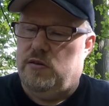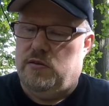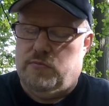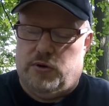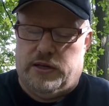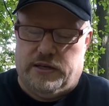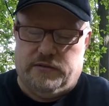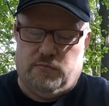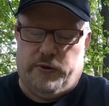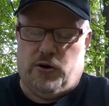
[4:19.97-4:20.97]
But then
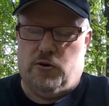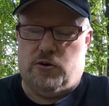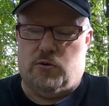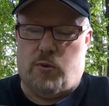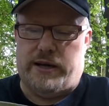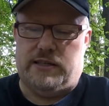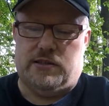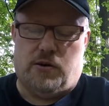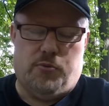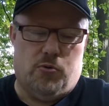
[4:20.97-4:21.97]
we've got to look at the weights.
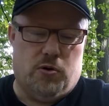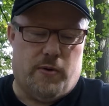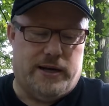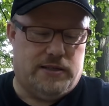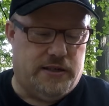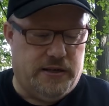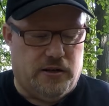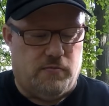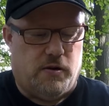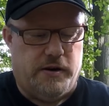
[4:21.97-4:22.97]
I'll put all the weights in,
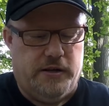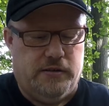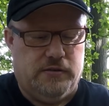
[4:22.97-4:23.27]
don't worry.